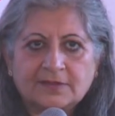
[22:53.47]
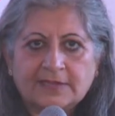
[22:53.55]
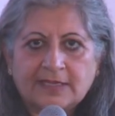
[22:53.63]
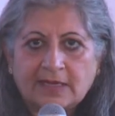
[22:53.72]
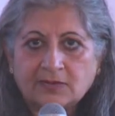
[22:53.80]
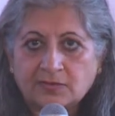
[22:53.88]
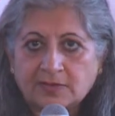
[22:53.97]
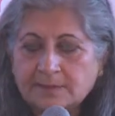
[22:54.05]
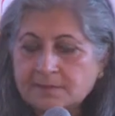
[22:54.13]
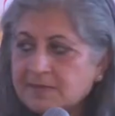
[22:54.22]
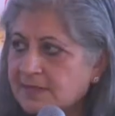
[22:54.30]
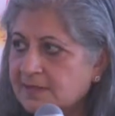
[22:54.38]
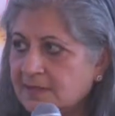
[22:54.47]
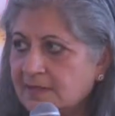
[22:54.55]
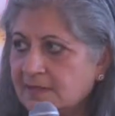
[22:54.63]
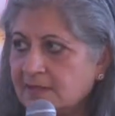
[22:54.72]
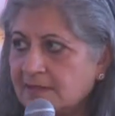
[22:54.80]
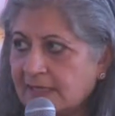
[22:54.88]
are dreams,
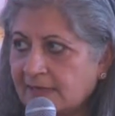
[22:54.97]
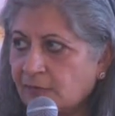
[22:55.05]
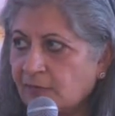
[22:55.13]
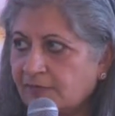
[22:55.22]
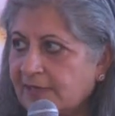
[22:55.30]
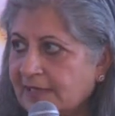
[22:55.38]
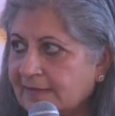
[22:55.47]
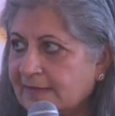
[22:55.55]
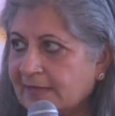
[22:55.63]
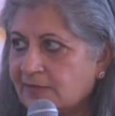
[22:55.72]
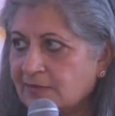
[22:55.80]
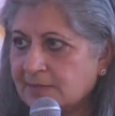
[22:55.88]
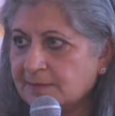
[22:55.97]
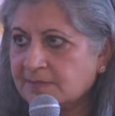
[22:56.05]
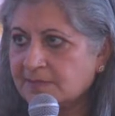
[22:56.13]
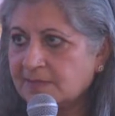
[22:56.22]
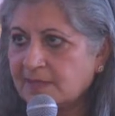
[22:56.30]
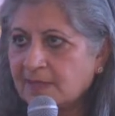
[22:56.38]
they're fulfilling their
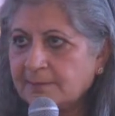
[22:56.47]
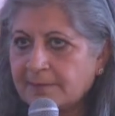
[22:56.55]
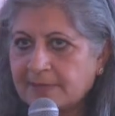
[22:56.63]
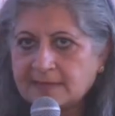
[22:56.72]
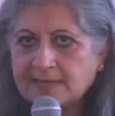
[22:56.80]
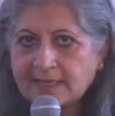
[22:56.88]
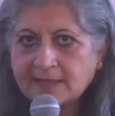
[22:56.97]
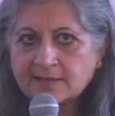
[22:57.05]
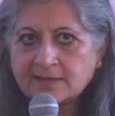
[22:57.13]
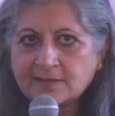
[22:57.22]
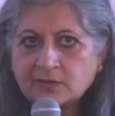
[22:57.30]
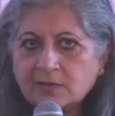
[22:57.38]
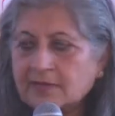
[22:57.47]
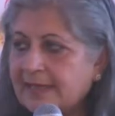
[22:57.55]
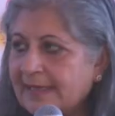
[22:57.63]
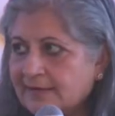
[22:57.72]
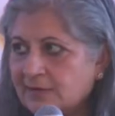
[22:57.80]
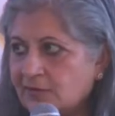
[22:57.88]
dreams, but yet you are
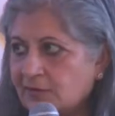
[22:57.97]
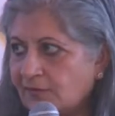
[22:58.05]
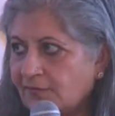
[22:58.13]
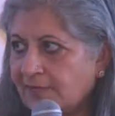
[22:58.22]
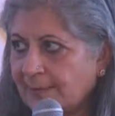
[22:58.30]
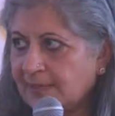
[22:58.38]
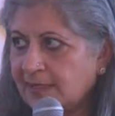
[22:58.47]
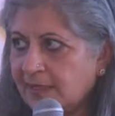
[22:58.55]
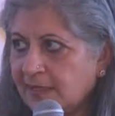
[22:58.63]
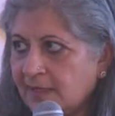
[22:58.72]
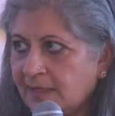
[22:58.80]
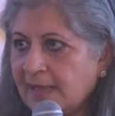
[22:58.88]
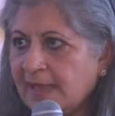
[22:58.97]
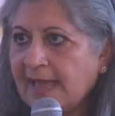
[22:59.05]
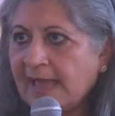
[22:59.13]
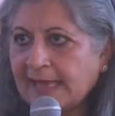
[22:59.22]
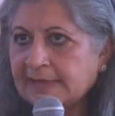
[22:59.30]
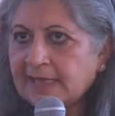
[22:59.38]
connected to your family.
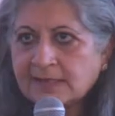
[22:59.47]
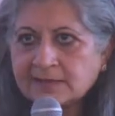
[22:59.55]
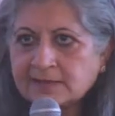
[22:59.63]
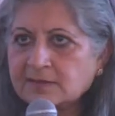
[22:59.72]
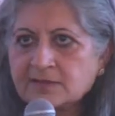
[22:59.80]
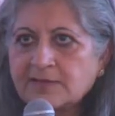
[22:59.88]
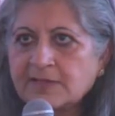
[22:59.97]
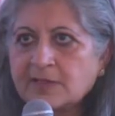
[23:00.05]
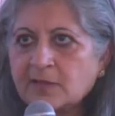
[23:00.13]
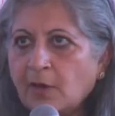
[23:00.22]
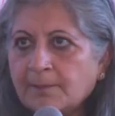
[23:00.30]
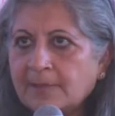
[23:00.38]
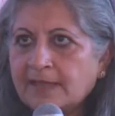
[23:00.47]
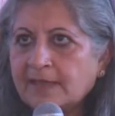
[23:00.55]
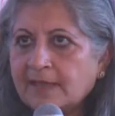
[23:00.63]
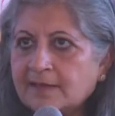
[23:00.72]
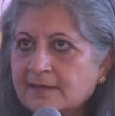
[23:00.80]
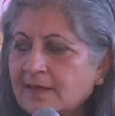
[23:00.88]
And yes, it's a very complicated